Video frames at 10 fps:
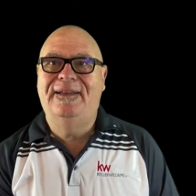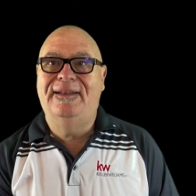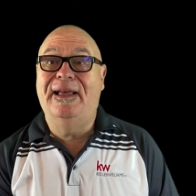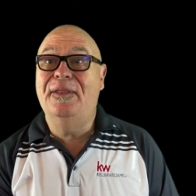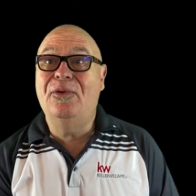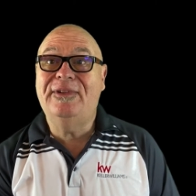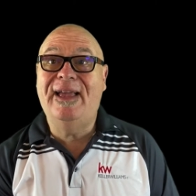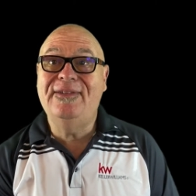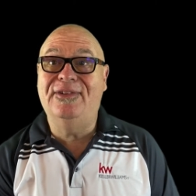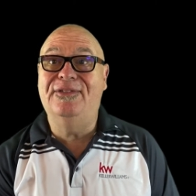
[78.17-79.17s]
Now, in those
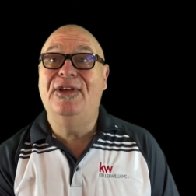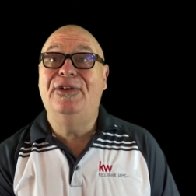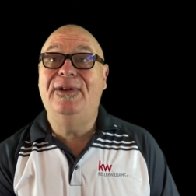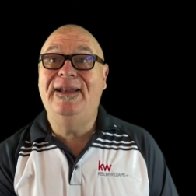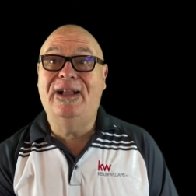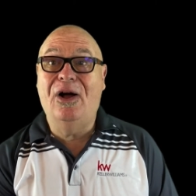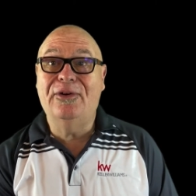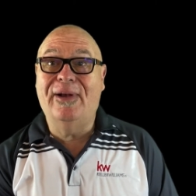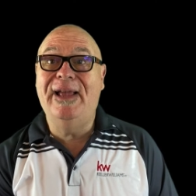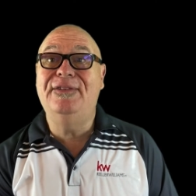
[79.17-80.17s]
cases, you need to call
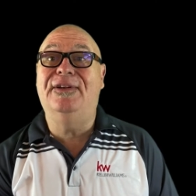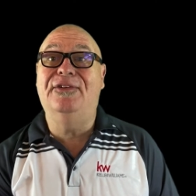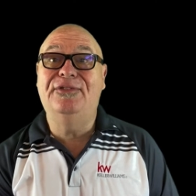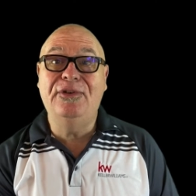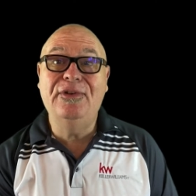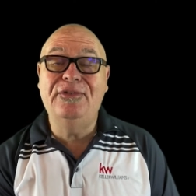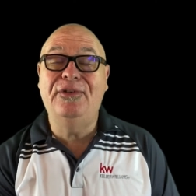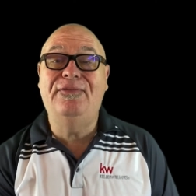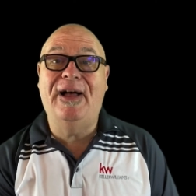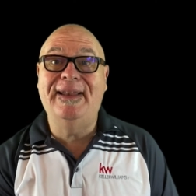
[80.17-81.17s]
your agent as soon as you
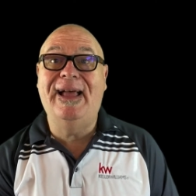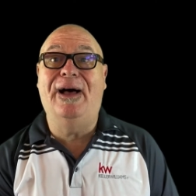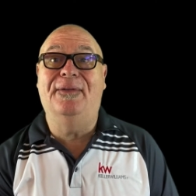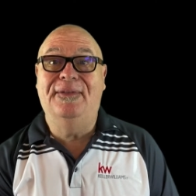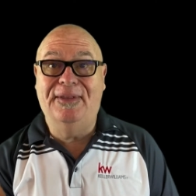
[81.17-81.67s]
find out